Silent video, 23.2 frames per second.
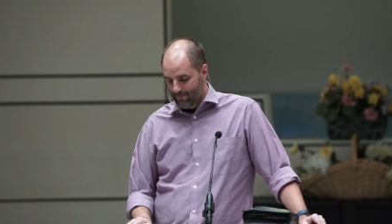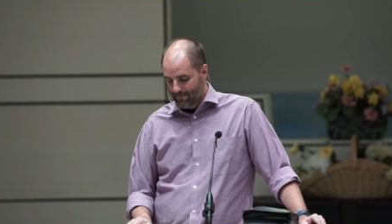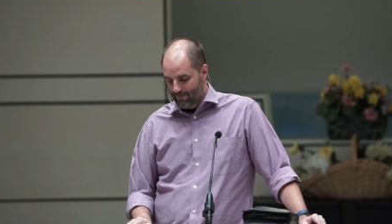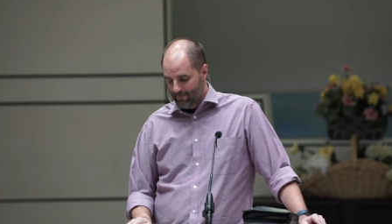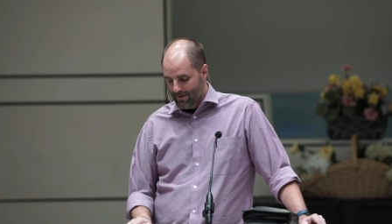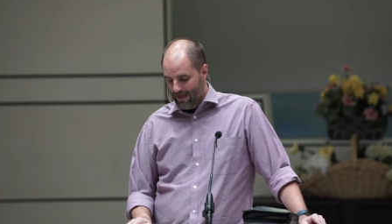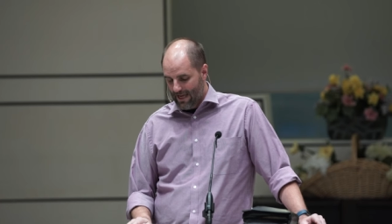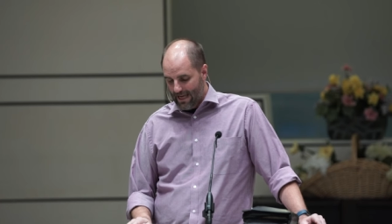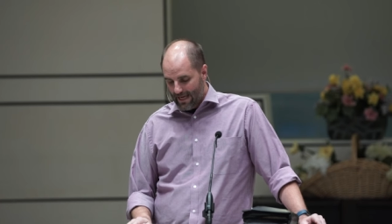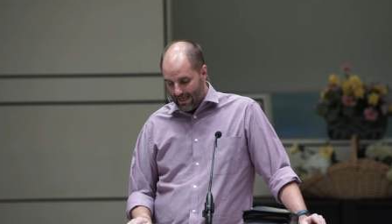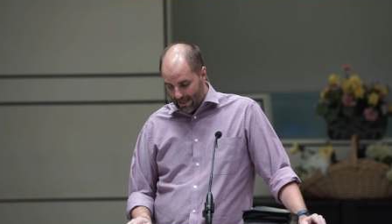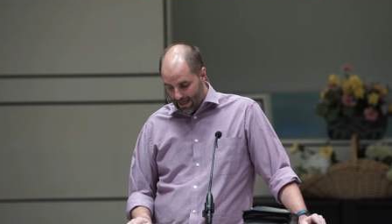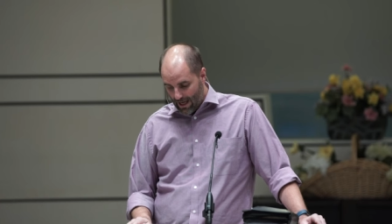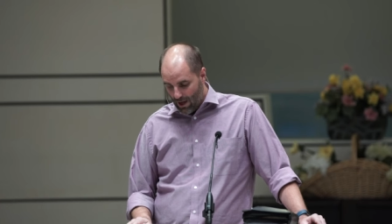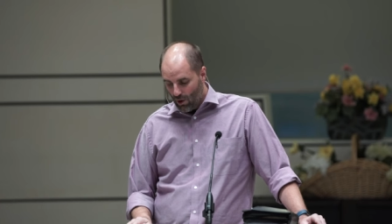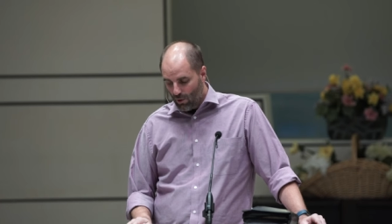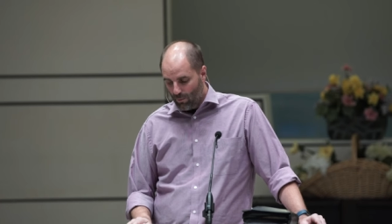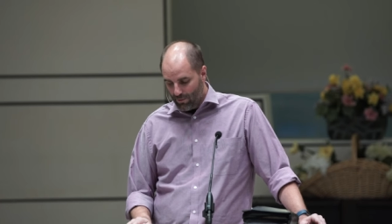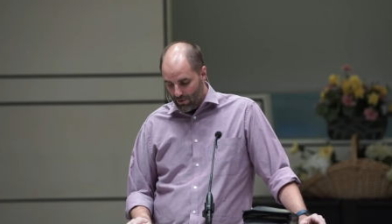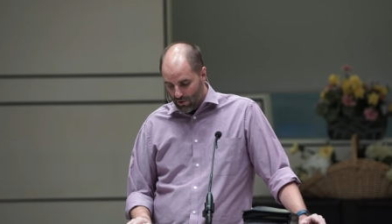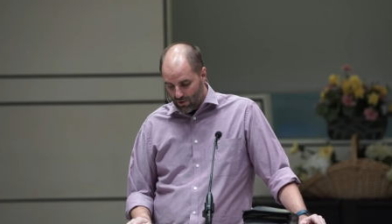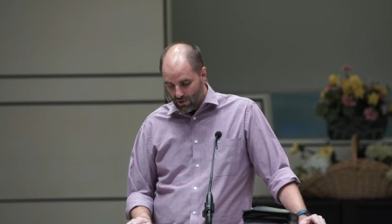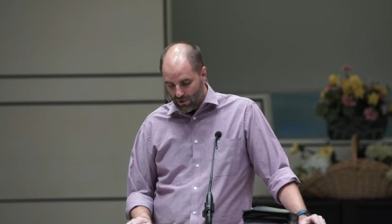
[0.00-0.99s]
He can
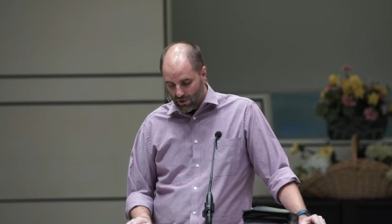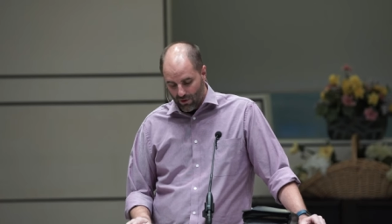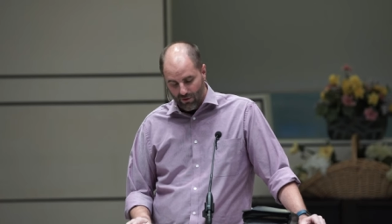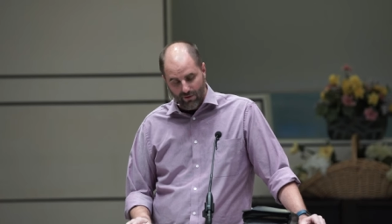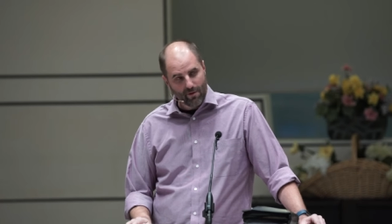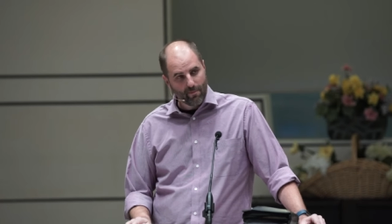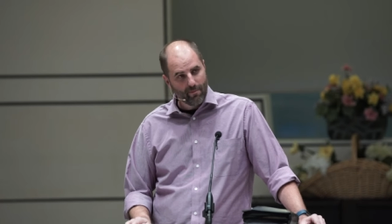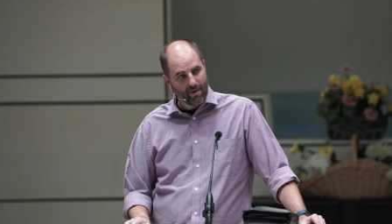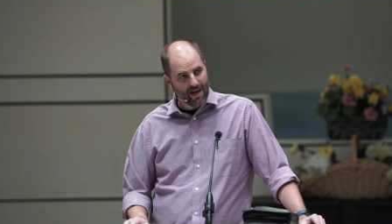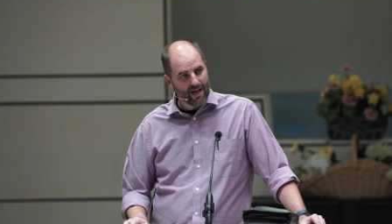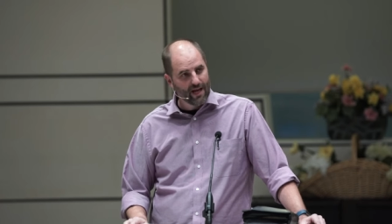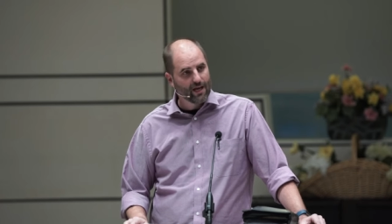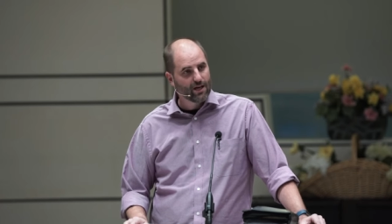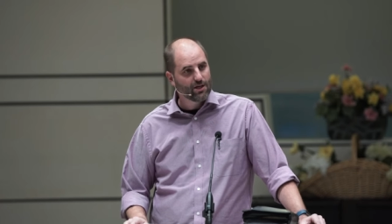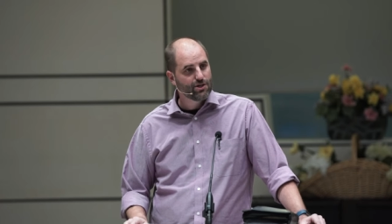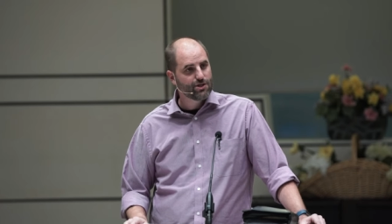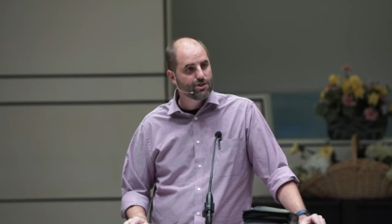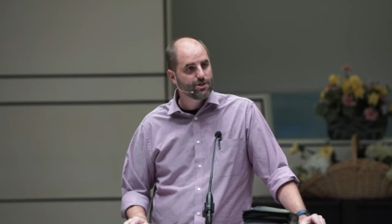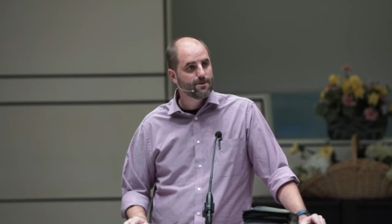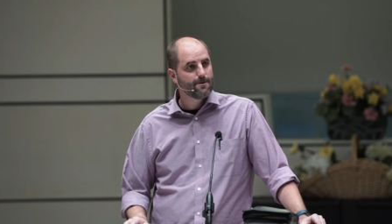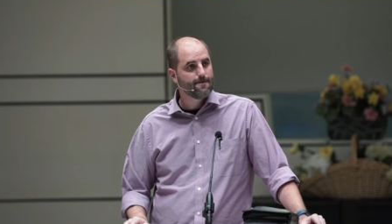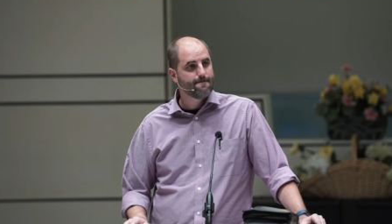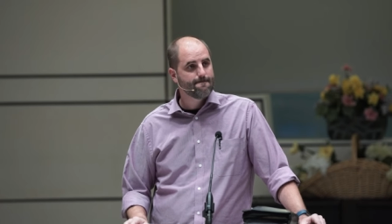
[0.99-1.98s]
help you turn the
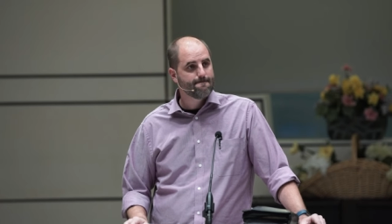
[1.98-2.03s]
page